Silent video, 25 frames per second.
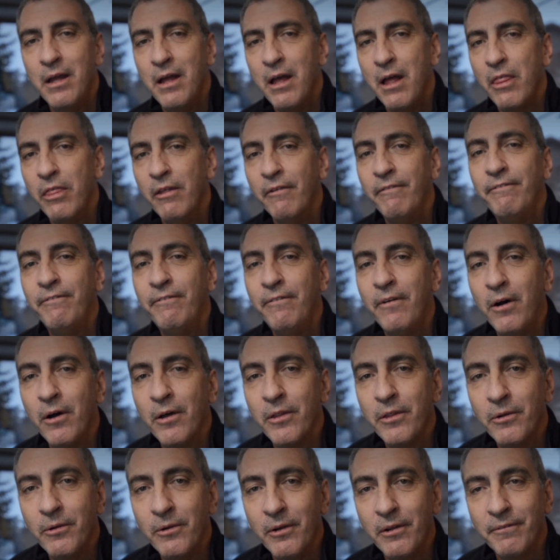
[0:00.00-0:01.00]
the
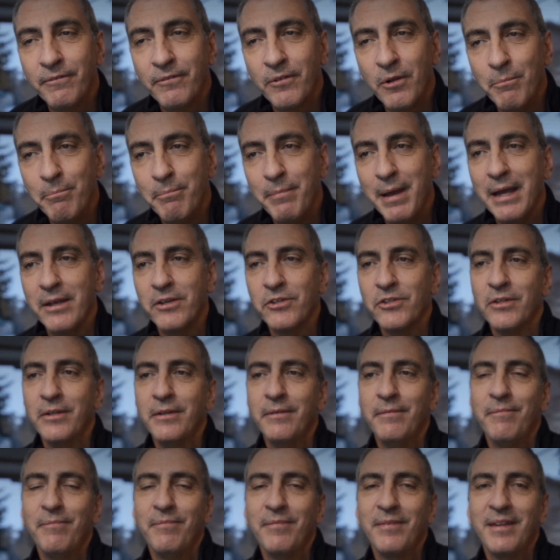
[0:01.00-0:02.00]
Father of
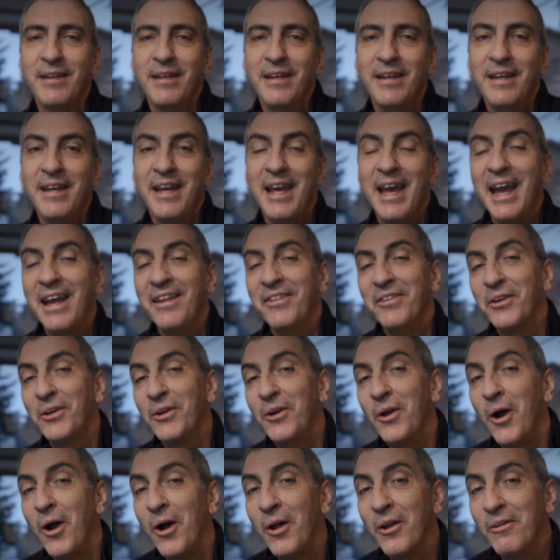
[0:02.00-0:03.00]
compassion and the
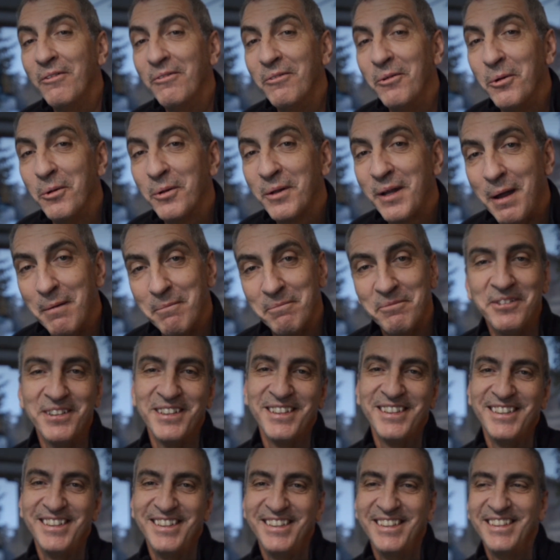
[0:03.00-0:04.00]
God of all
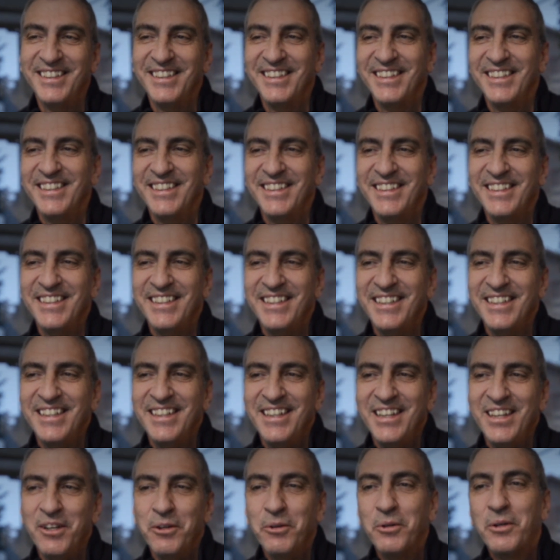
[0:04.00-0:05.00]
comfort,
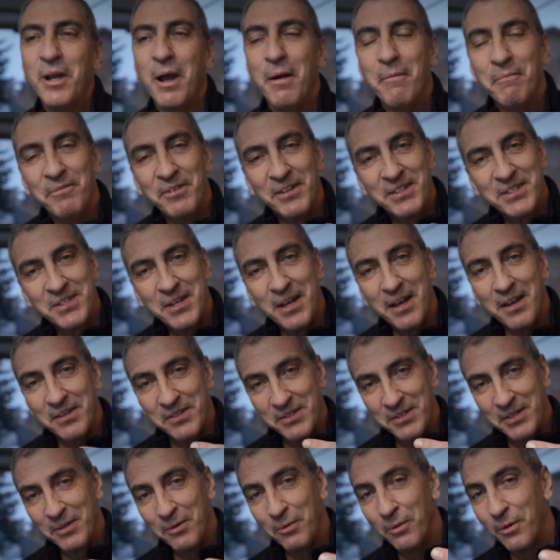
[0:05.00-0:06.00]
who comforts
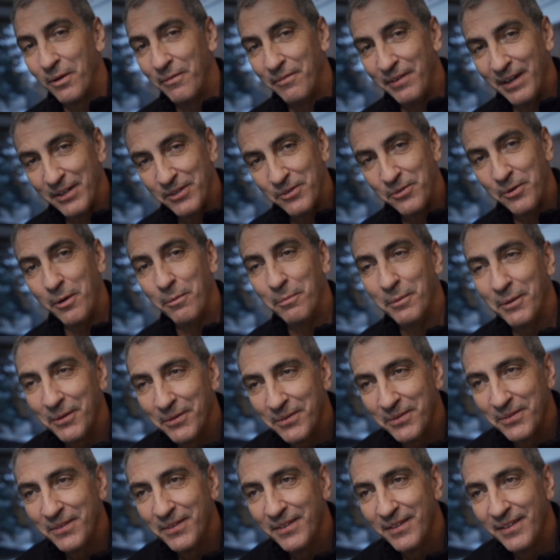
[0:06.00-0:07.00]
us in all of our
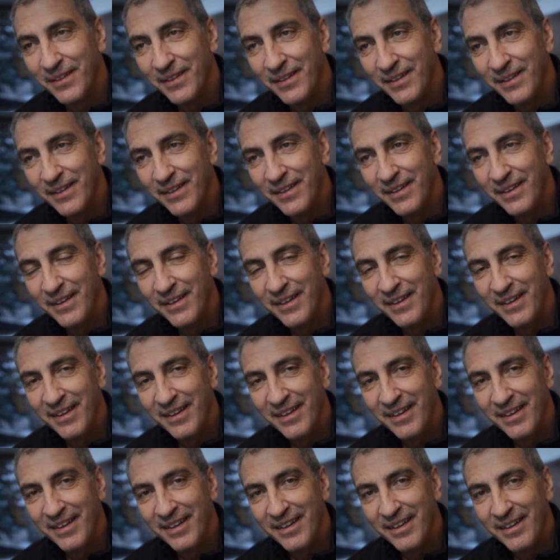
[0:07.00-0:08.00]
troubles,
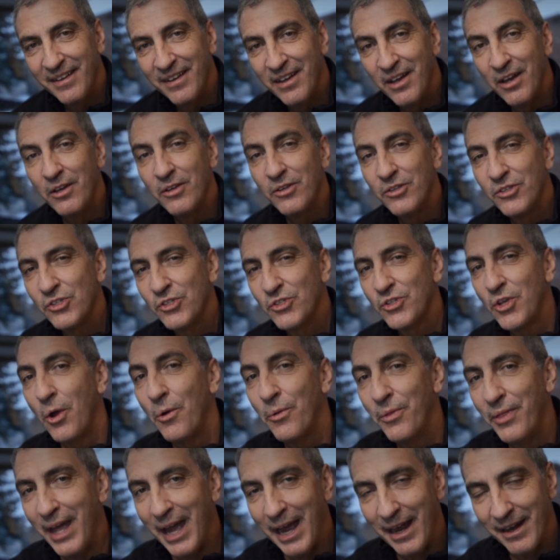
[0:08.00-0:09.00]

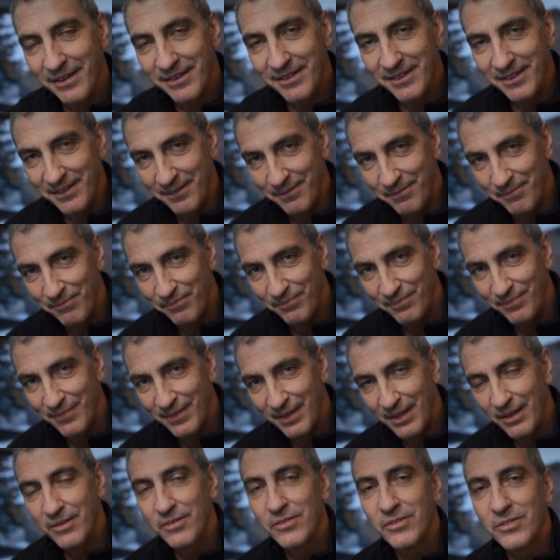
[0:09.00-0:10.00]
so
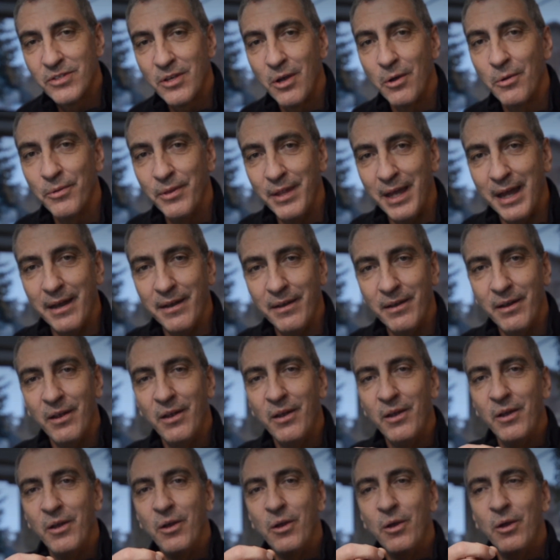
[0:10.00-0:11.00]
that
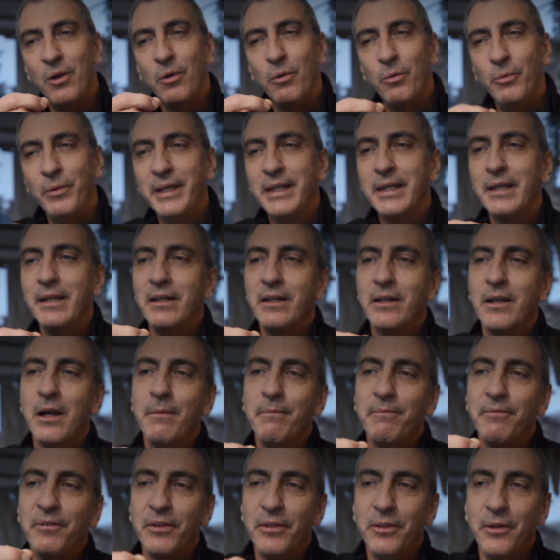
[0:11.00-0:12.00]
we can
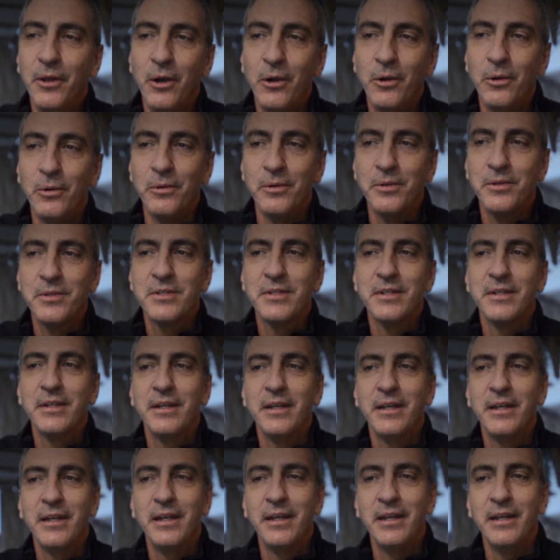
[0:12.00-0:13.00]
comfort those
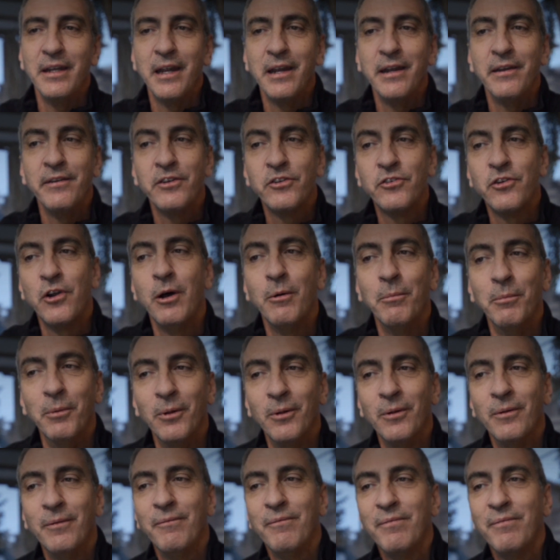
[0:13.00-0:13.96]
in any trouble